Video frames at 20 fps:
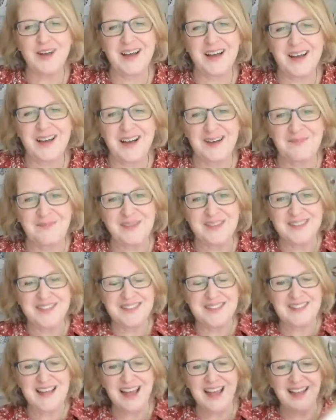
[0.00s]
up in
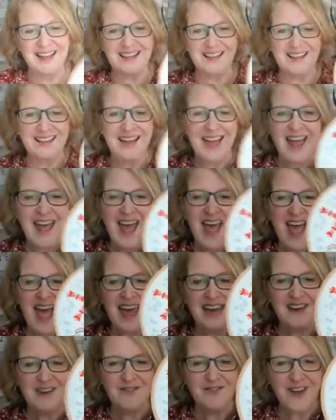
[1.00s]
styling.
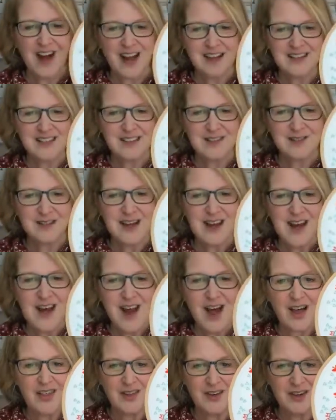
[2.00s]
Hen and Fox is
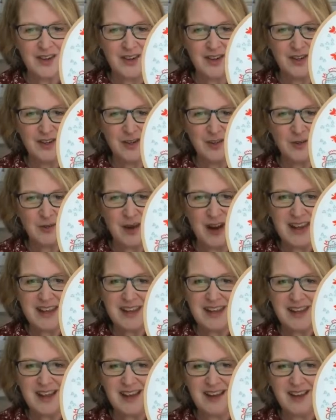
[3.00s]
another great
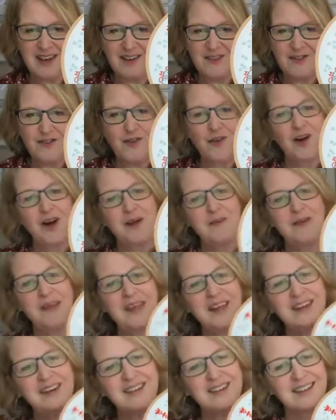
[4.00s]
kit for a
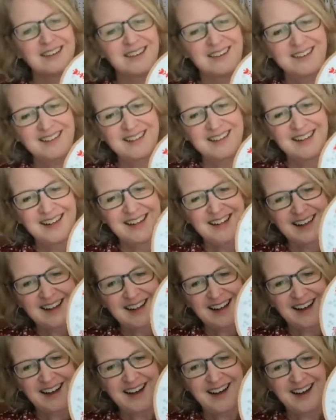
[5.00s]
beginner.
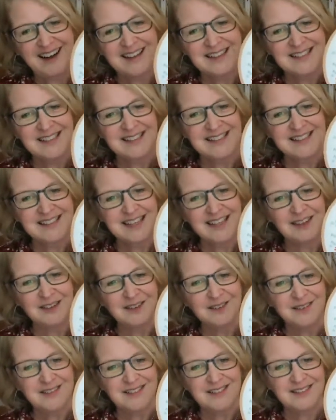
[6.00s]
Isn't this
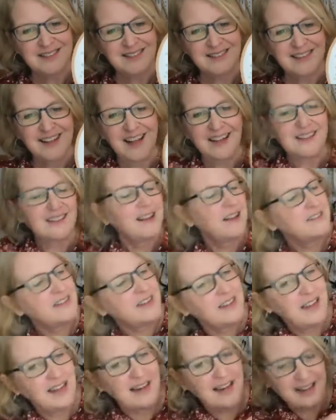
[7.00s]
cute? I love
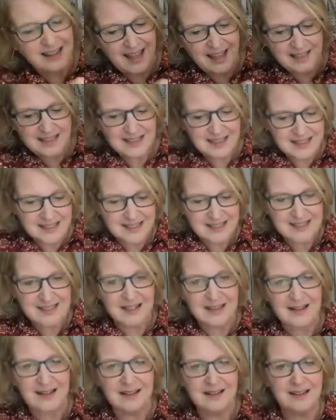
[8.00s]
it. And again, this is
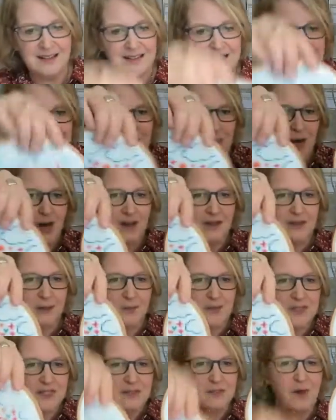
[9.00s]
a little
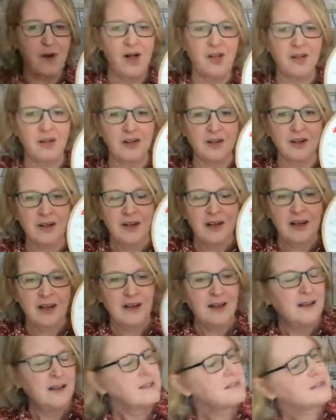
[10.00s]
bit smaller,
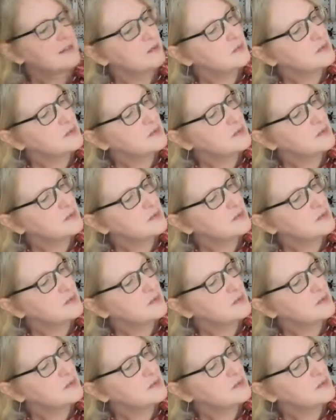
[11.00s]
so